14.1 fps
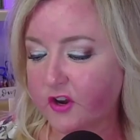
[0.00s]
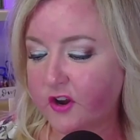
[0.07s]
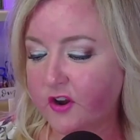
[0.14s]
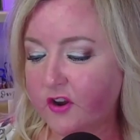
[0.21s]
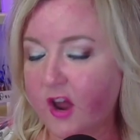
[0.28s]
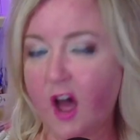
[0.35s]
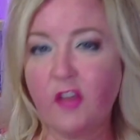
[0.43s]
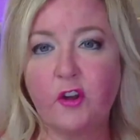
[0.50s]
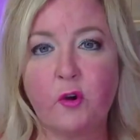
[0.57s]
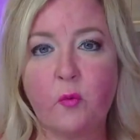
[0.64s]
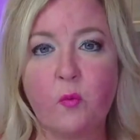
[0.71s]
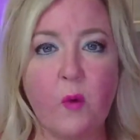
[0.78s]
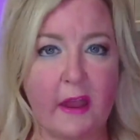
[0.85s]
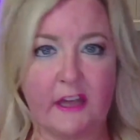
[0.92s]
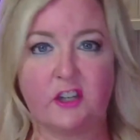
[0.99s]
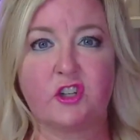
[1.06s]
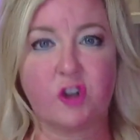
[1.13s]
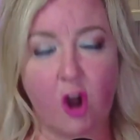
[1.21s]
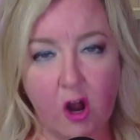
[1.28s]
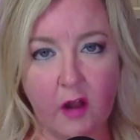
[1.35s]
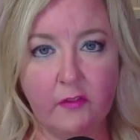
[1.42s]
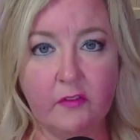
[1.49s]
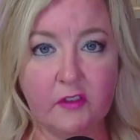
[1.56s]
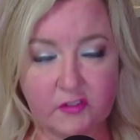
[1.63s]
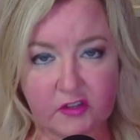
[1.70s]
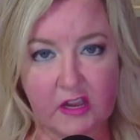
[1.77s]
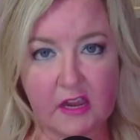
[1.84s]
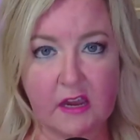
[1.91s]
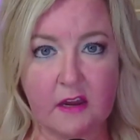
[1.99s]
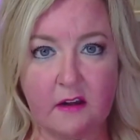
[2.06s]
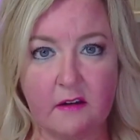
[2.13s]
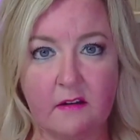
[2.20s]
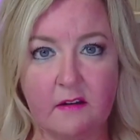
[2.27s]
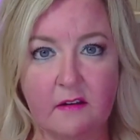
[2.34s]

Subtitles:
another witch on the scene